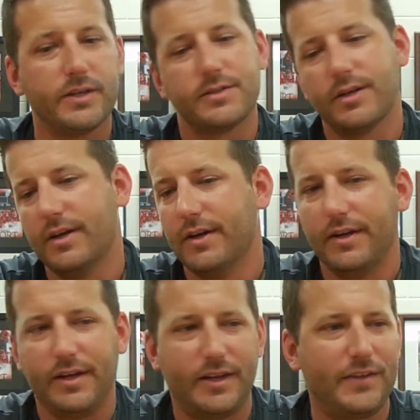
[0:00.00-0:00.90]
Is
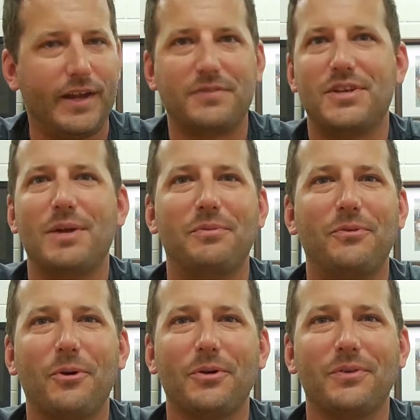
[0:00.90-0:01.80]
I think I've said it
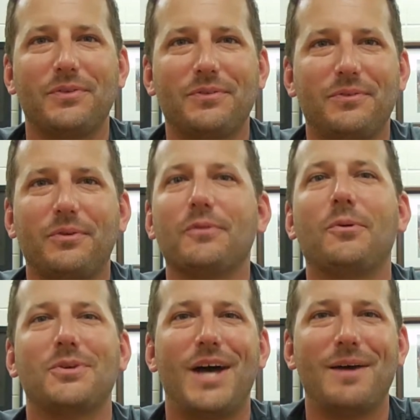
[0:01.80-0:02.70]
before 3 or
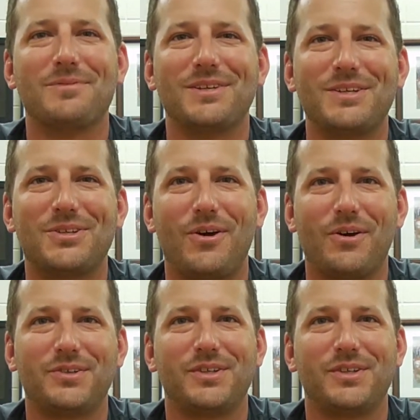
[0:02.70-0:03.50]
4 times in these talks.